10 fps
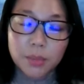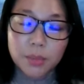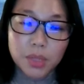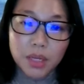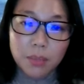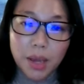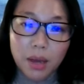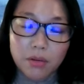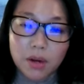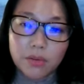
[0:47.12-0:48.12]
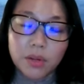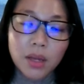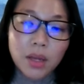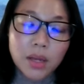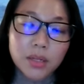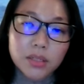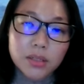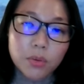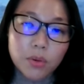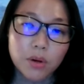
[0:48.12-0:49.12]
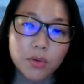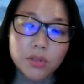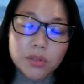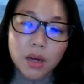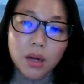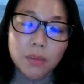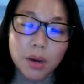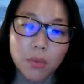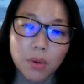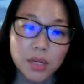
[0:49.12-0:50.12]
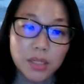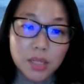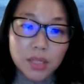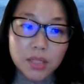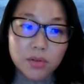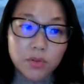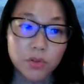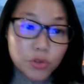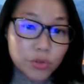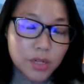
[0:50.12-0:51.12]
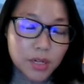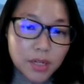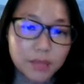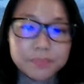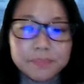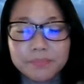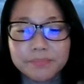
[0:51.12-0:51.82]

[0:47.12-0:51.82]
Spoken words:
something in the background. So we are going to talk about what is a ledger of truth here.